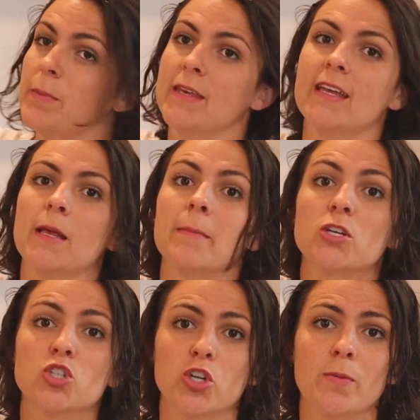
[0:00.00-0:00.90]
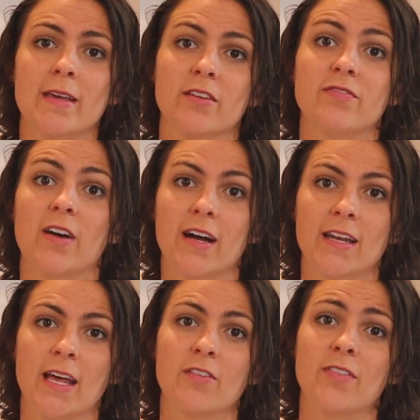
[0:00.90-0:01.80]
beginning, make sure you make it
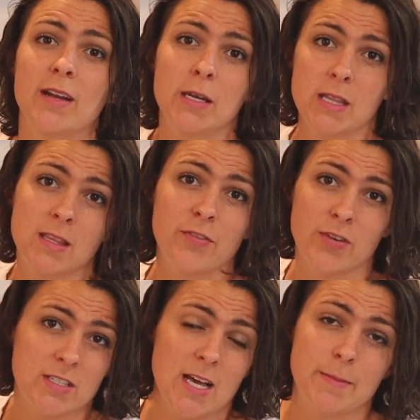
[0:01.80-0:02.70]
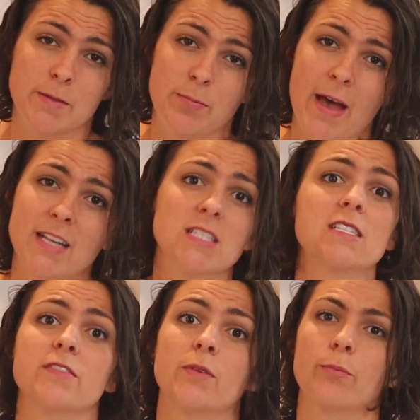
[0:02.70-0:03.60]
fun and find different types of patches,
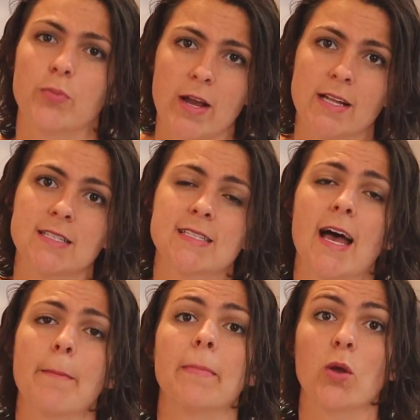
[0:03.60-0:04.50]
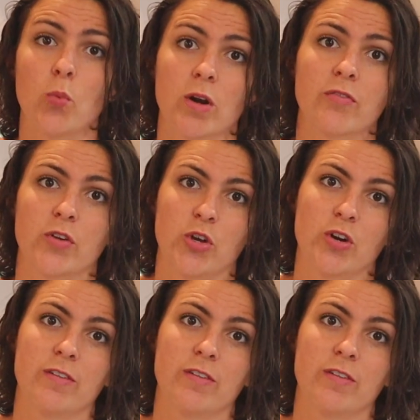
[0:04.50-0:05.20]
different brands that might work for your